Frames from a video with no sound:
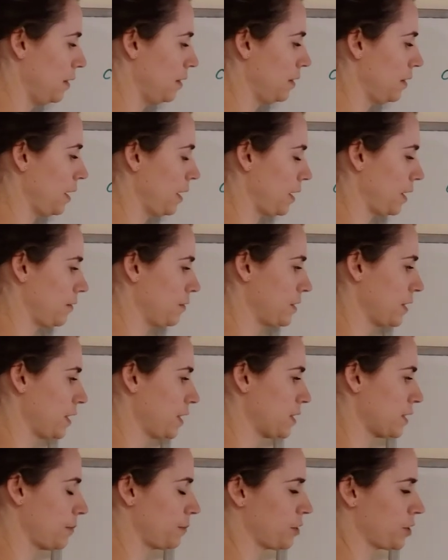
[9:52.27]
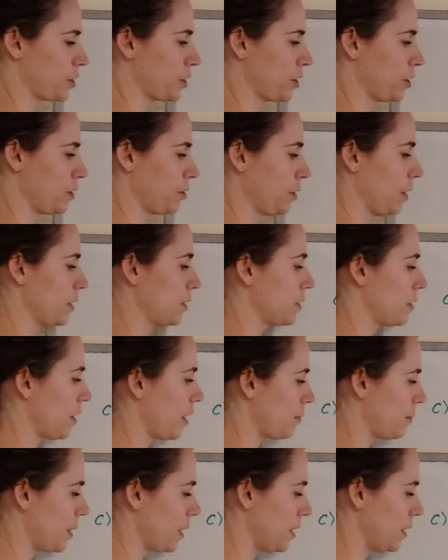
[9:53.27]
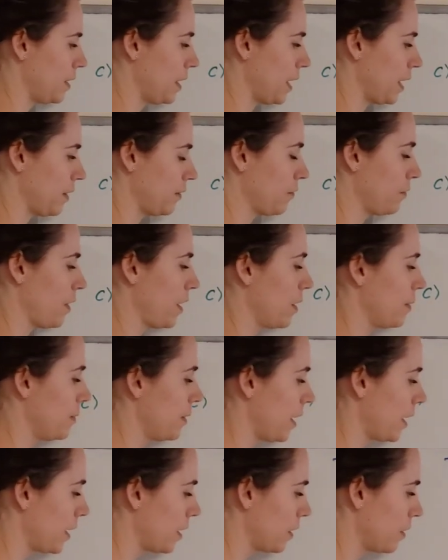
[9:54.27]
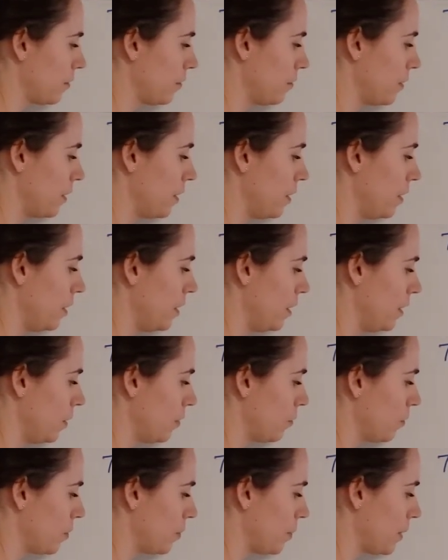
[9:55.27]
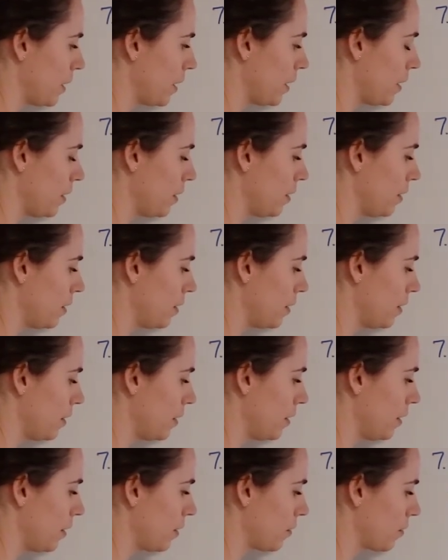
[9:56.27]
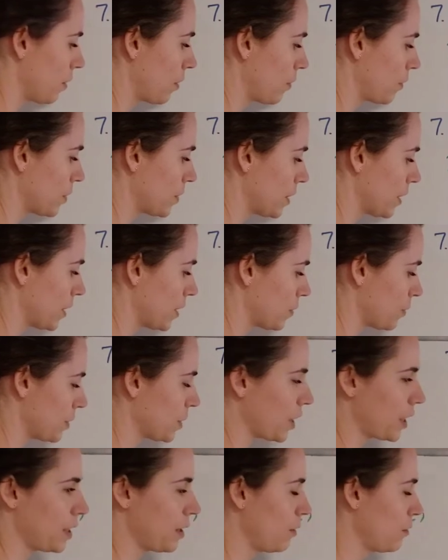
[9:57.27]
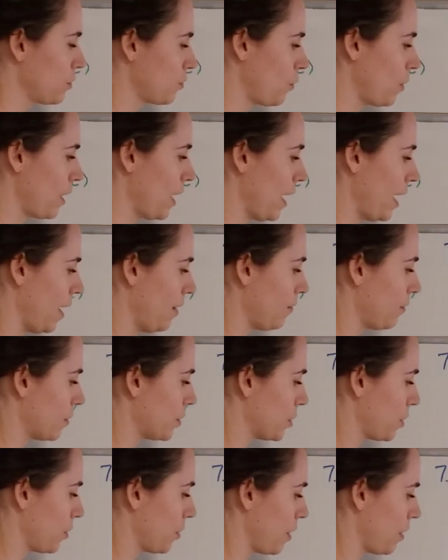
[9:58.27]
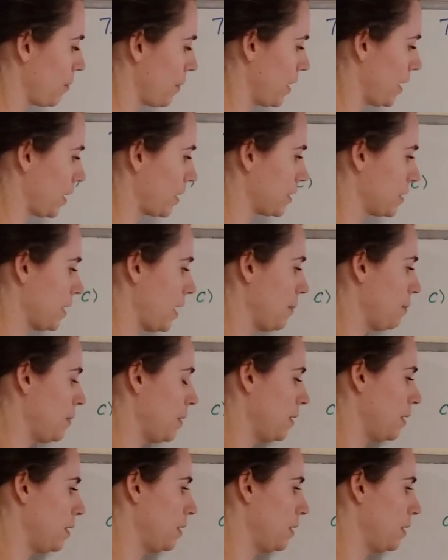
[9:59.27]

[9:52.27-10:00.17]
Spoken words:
negative 6. I'm just going to do that. So that'd be negative divided by negative would be 3 over 6, which I know is 1/2. I'll show that in my next step.